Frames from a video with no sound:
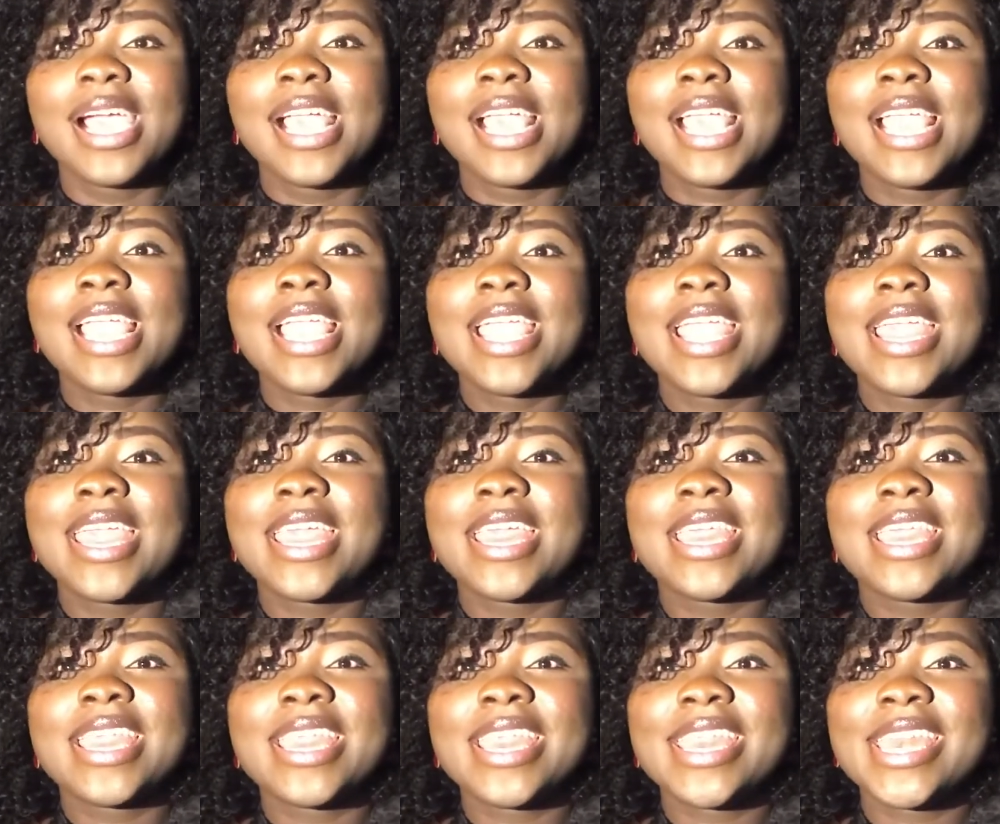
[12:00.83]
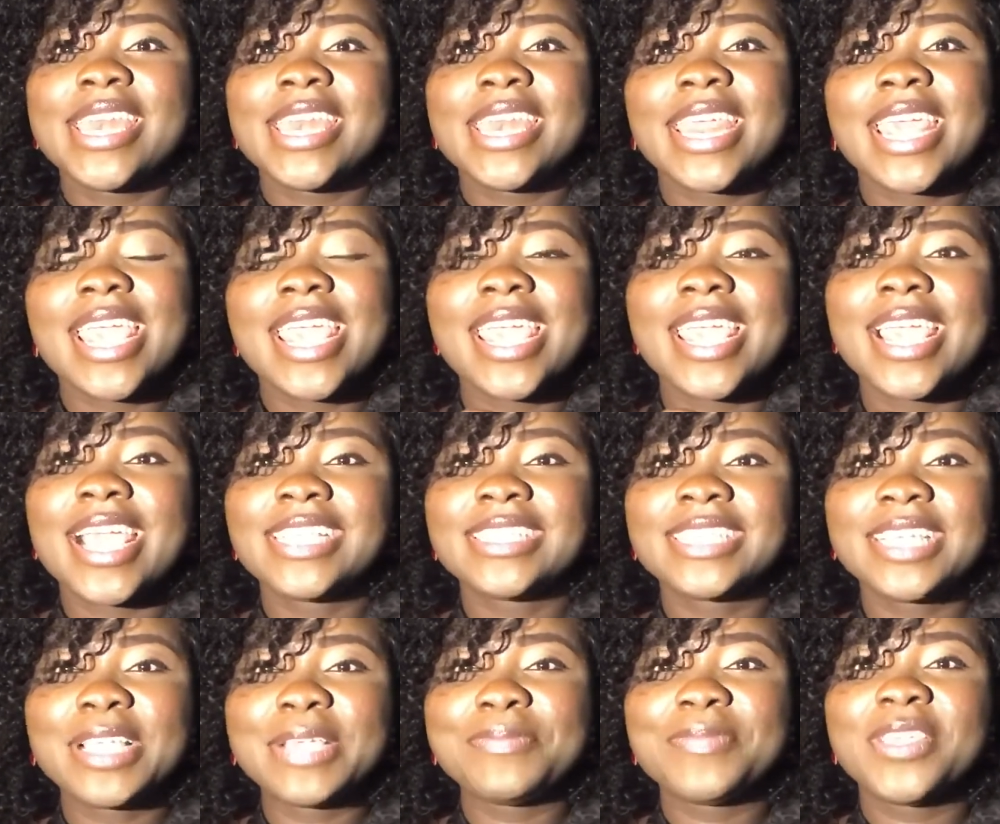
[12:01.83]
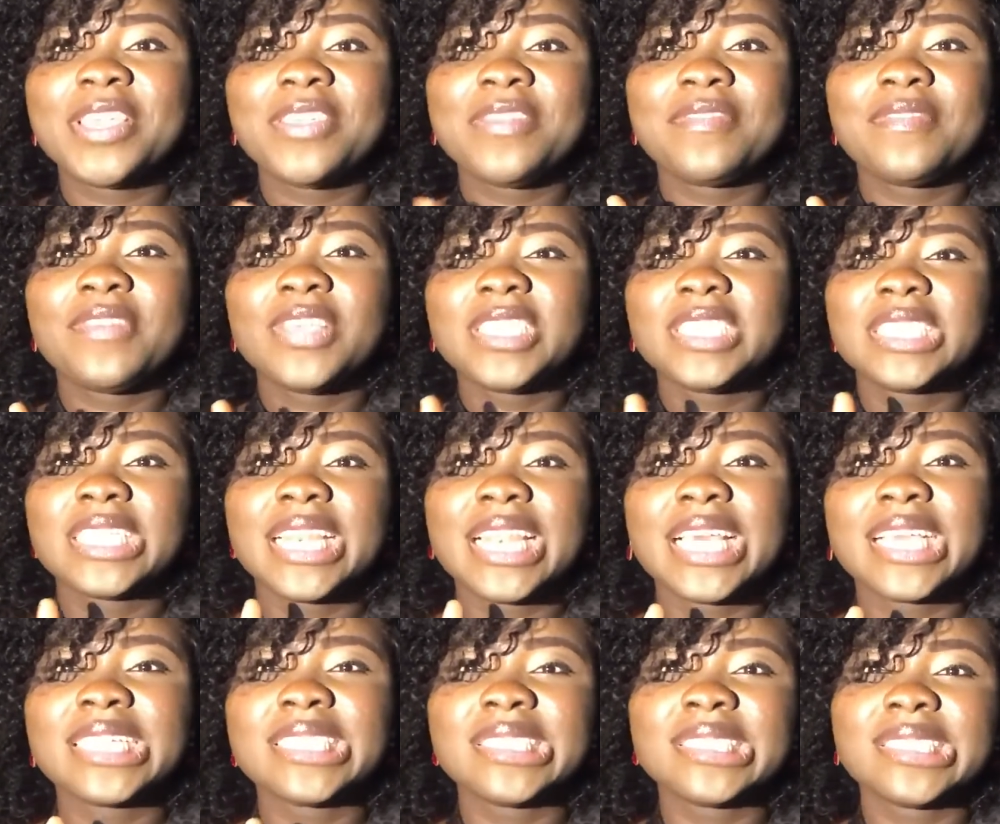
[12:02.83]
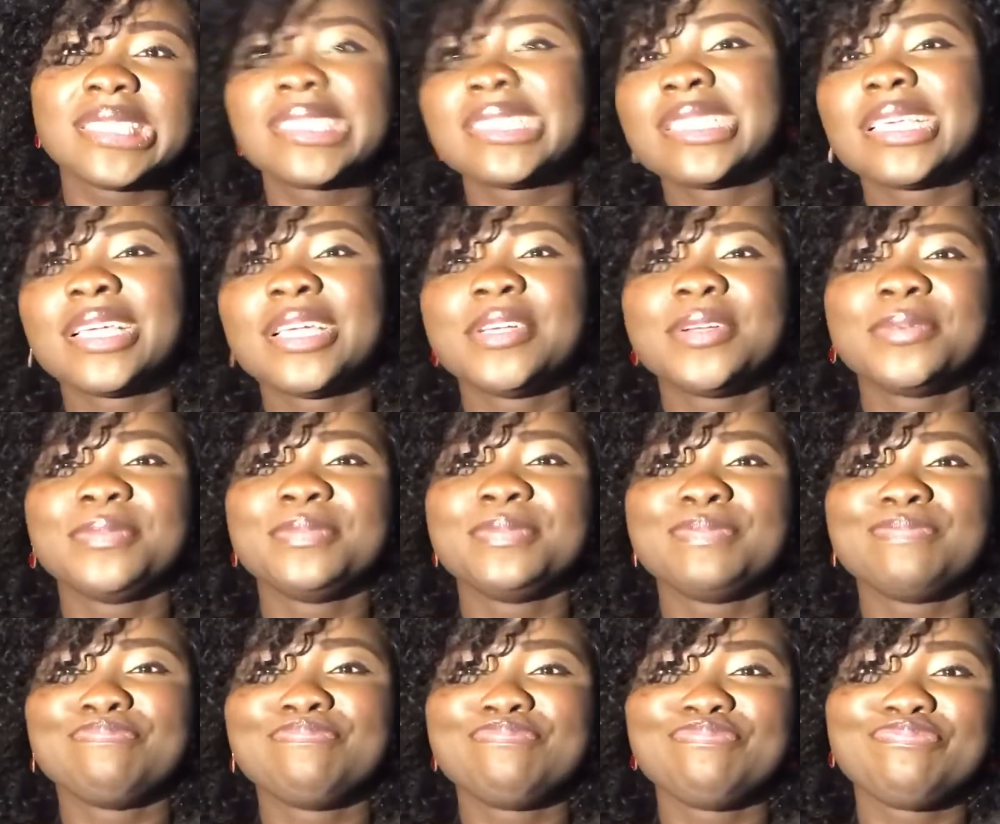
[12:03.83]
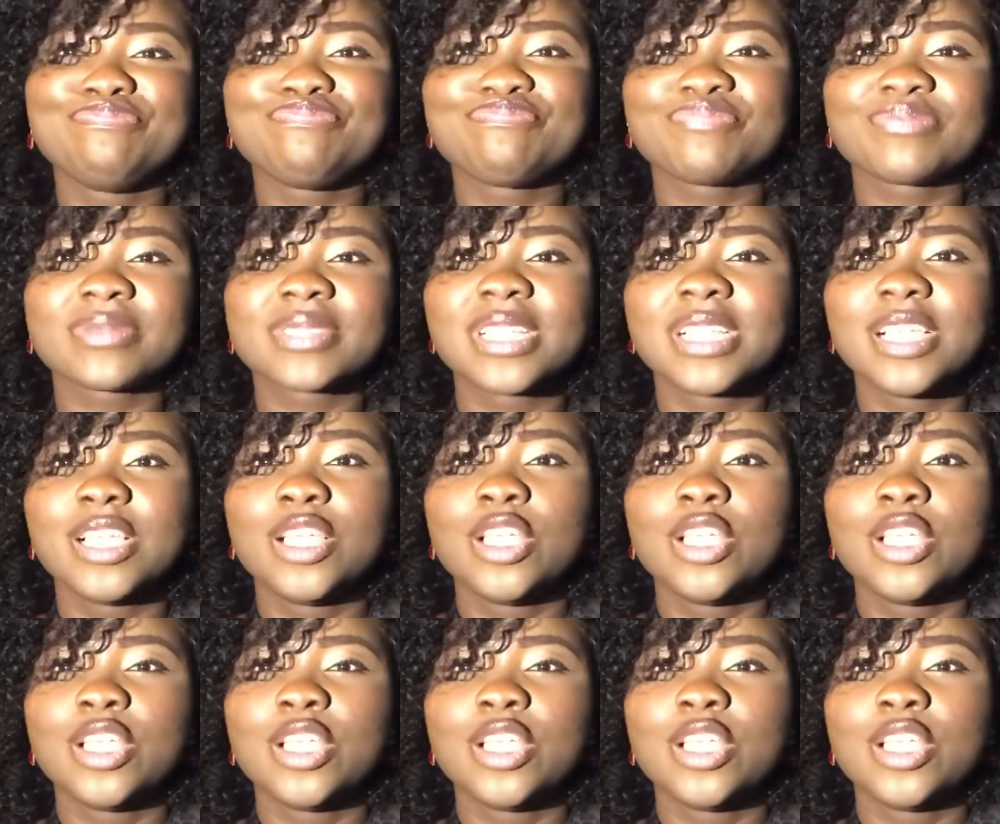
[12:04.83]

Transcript: and uh, aside being vigilant um,